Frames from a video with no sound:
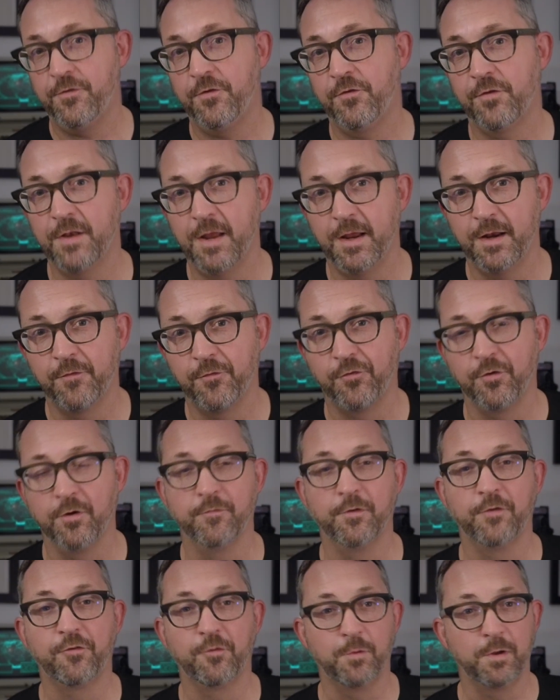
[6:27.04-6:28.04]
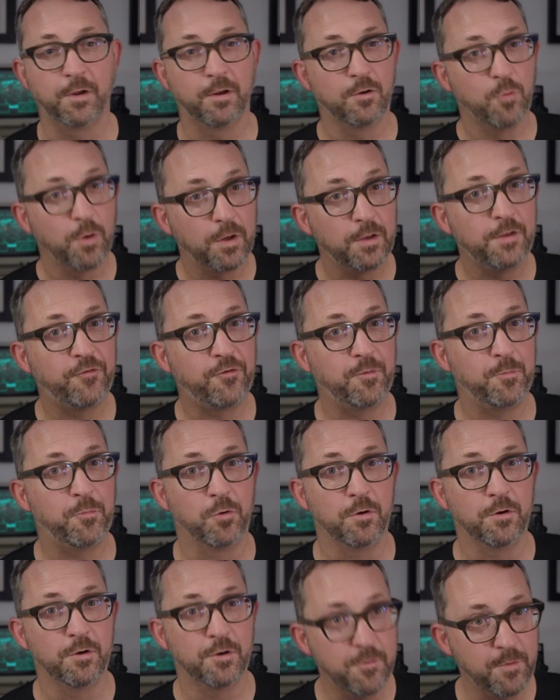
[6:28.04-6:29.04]
is a native service, so it can quickly
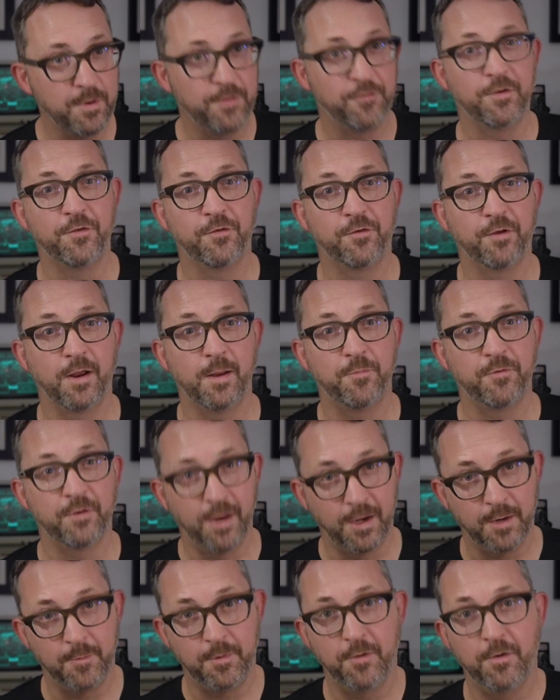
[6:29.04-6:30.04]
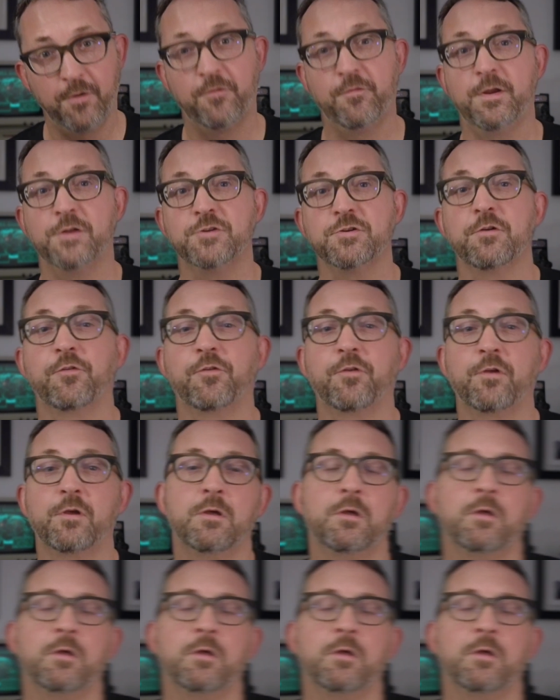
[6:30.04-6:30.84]
support new instance types and AWS features.